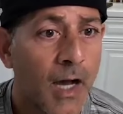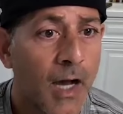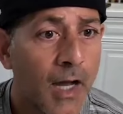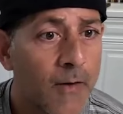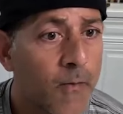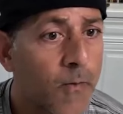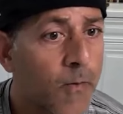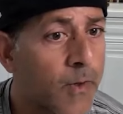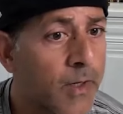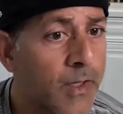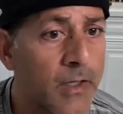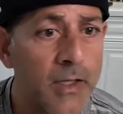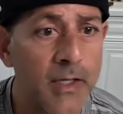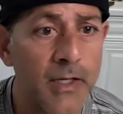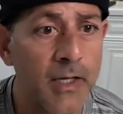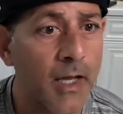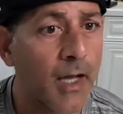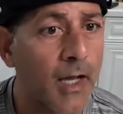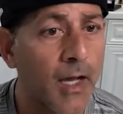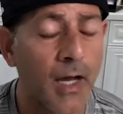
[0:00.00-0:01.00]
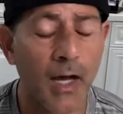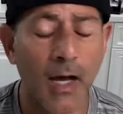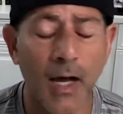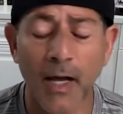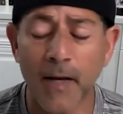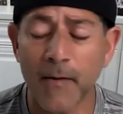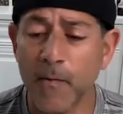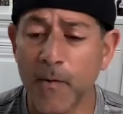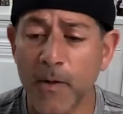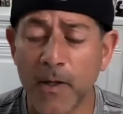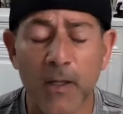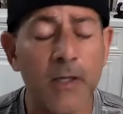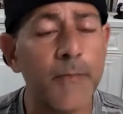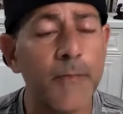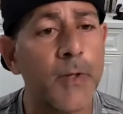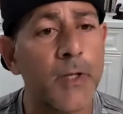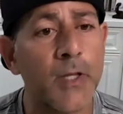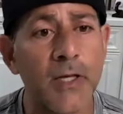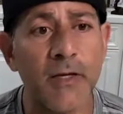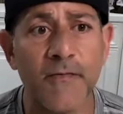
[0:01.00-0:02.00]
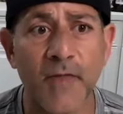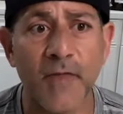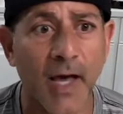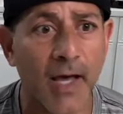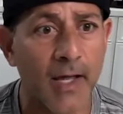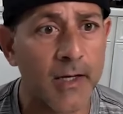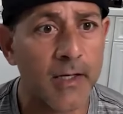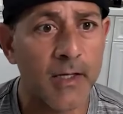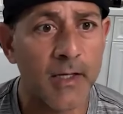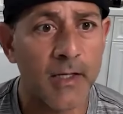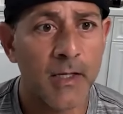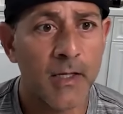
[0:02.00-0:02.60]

I really believe that.